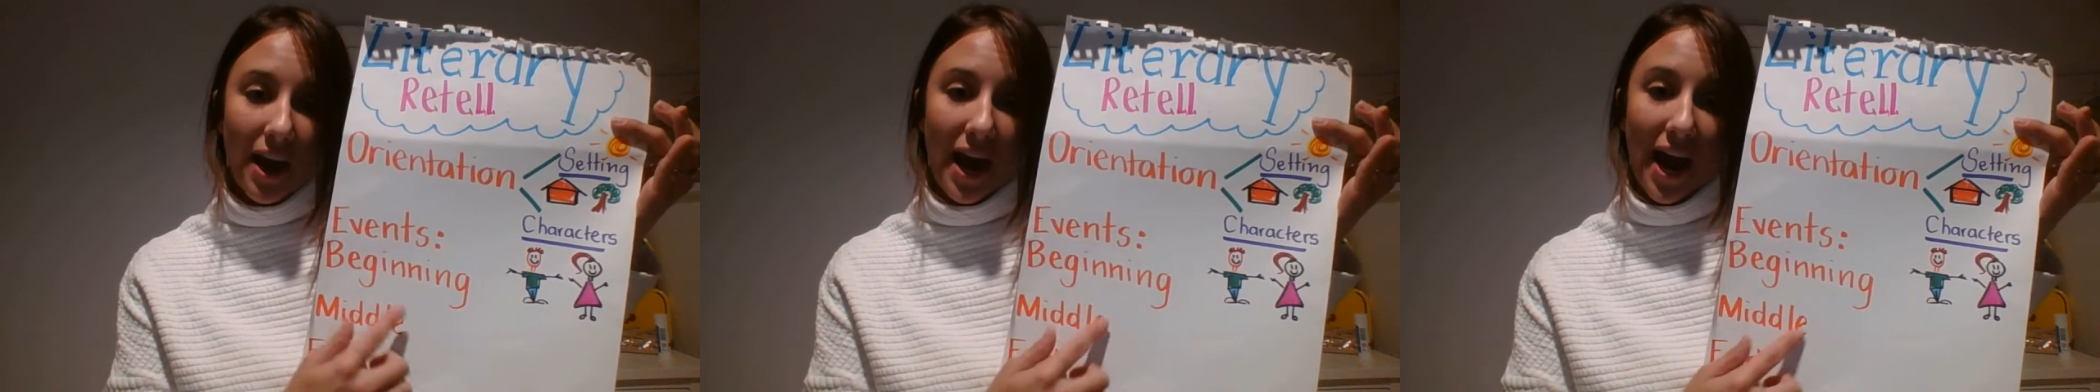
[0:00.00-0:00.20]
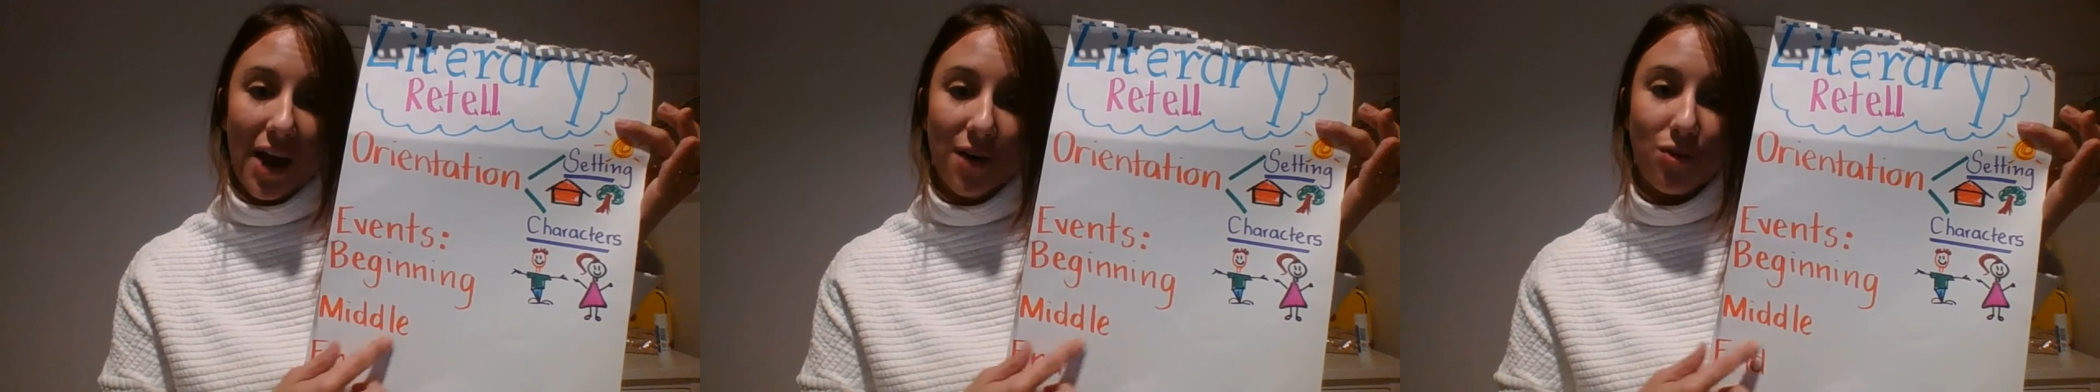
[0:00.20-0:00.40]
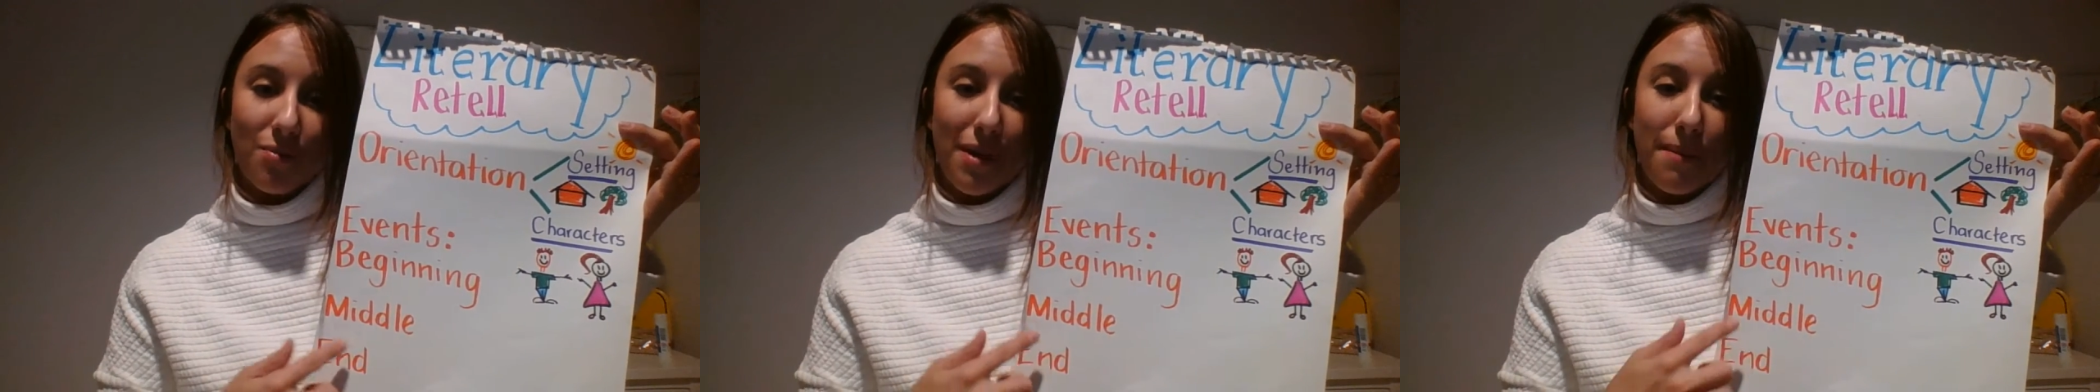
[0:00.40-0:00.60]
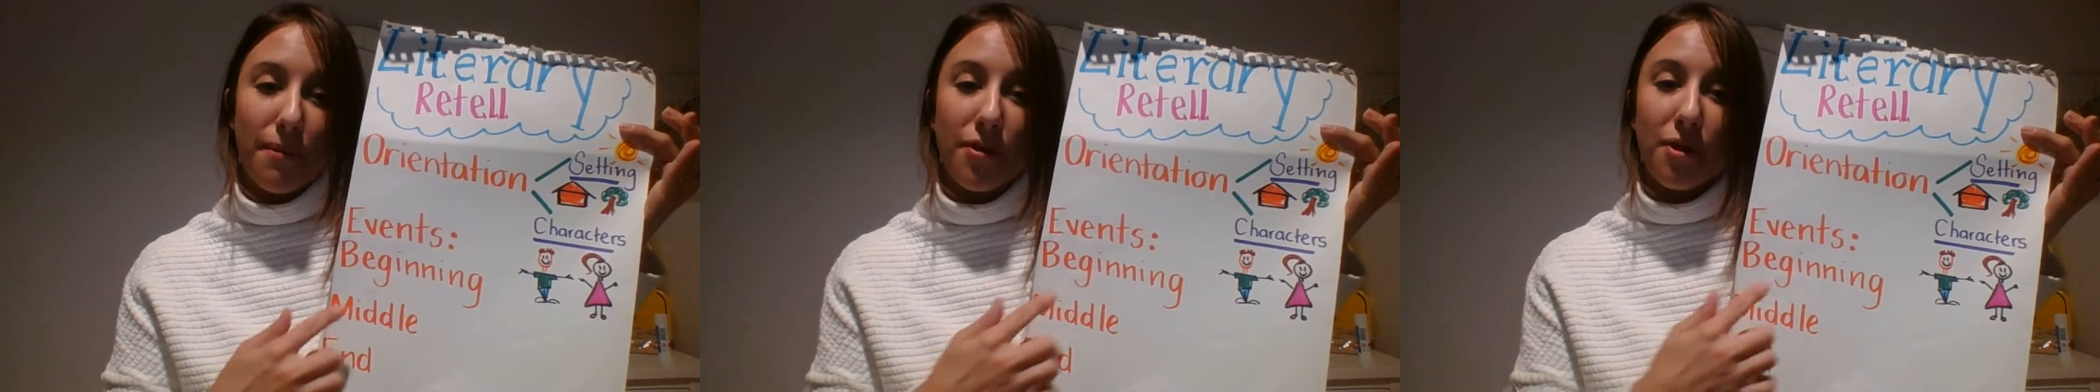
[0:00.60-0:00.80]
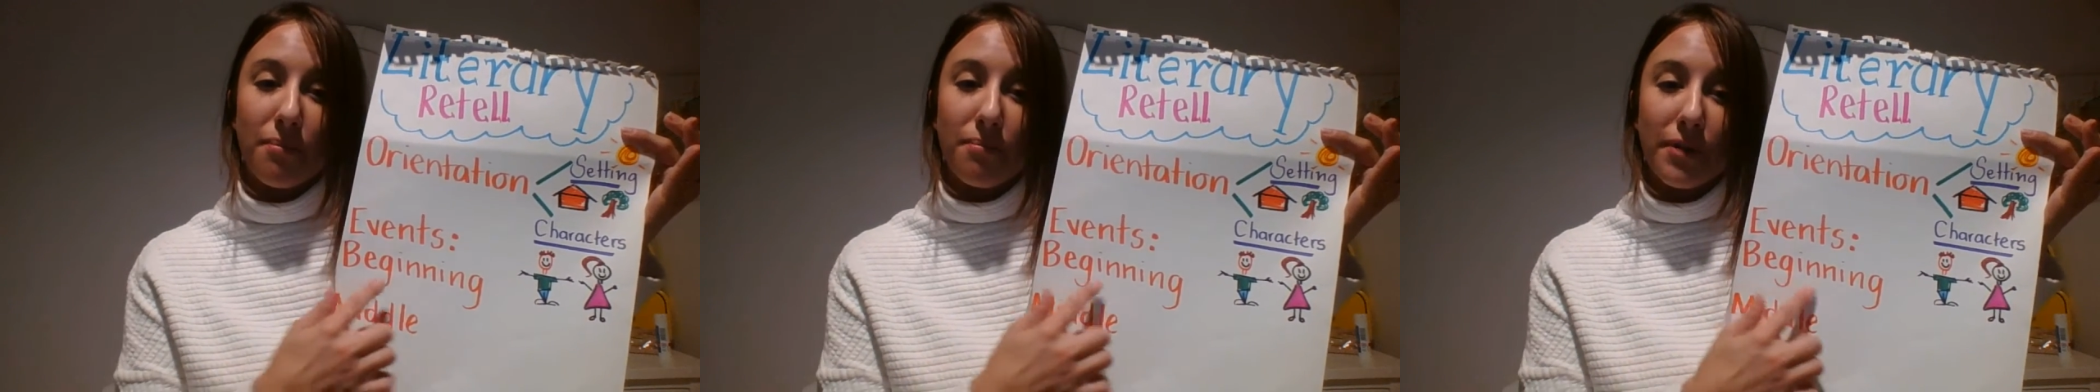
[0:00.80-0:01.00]
and remember,
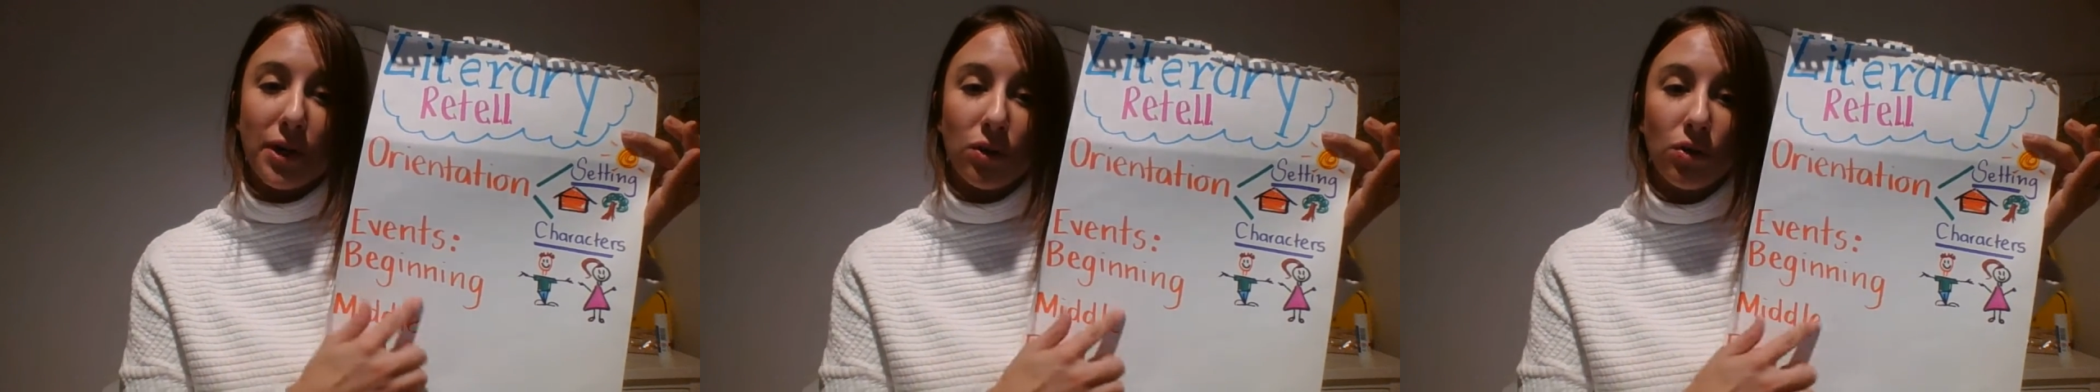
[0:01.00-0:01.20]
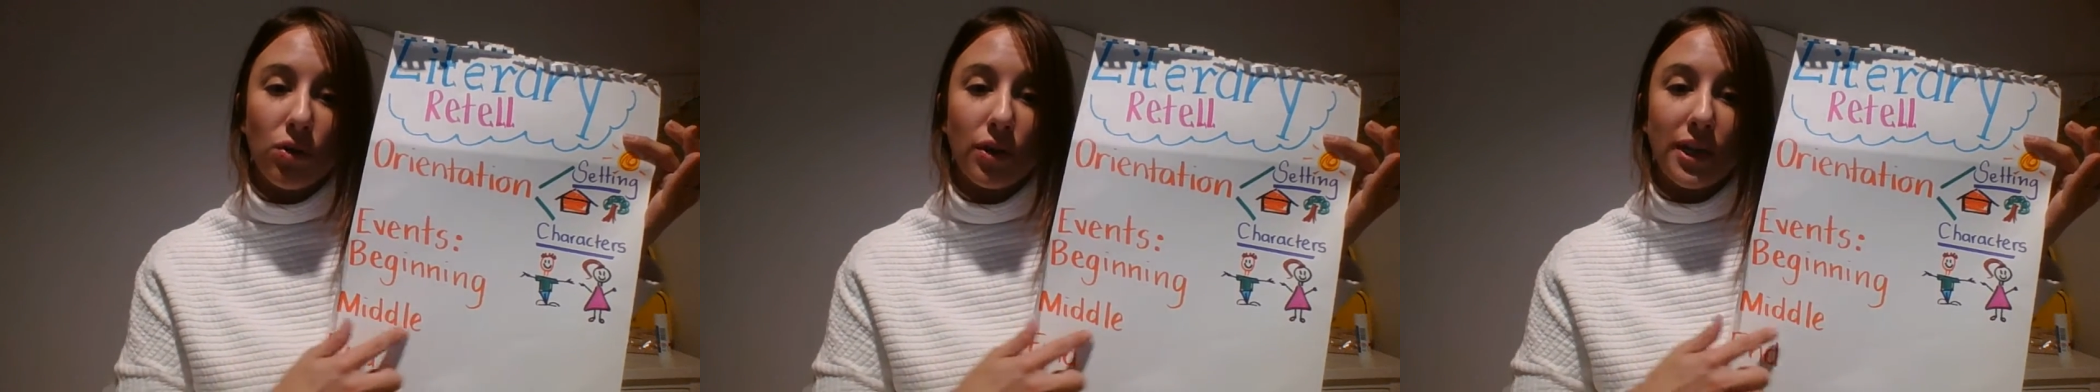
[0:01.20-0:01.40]
the middle